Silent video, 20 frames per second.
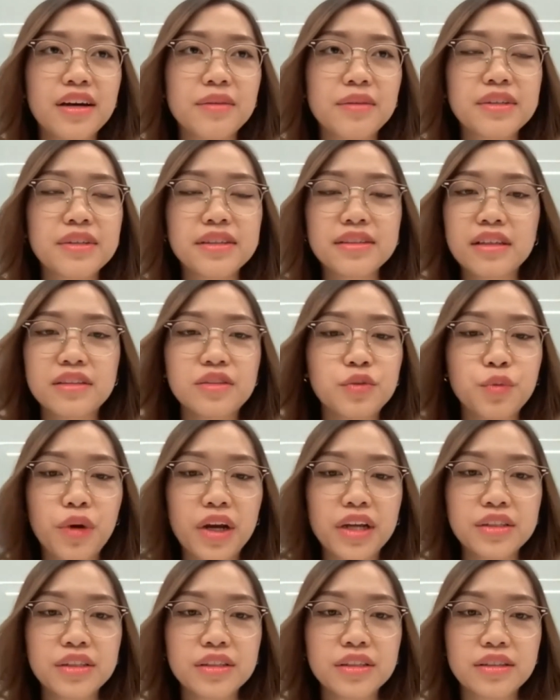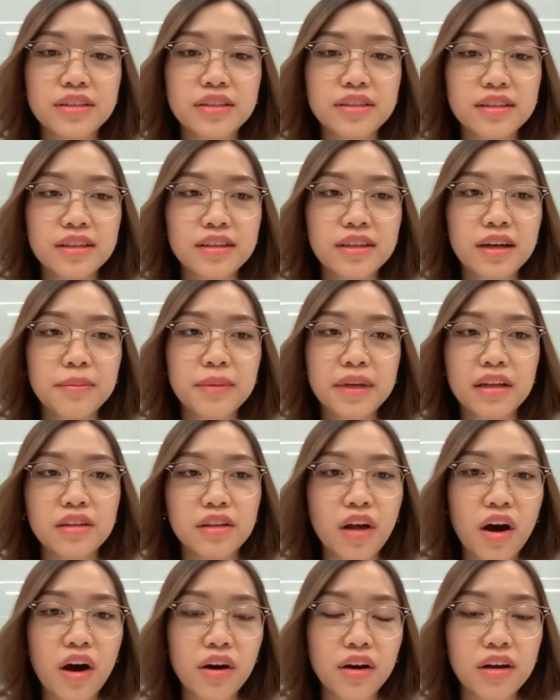these situations coming
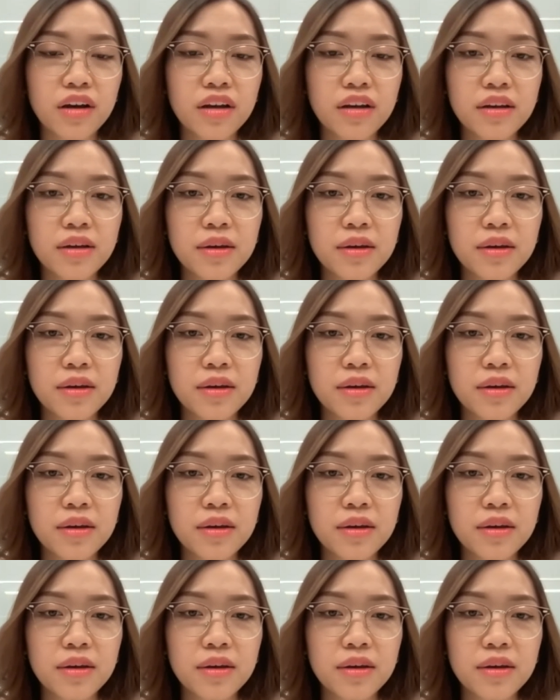along?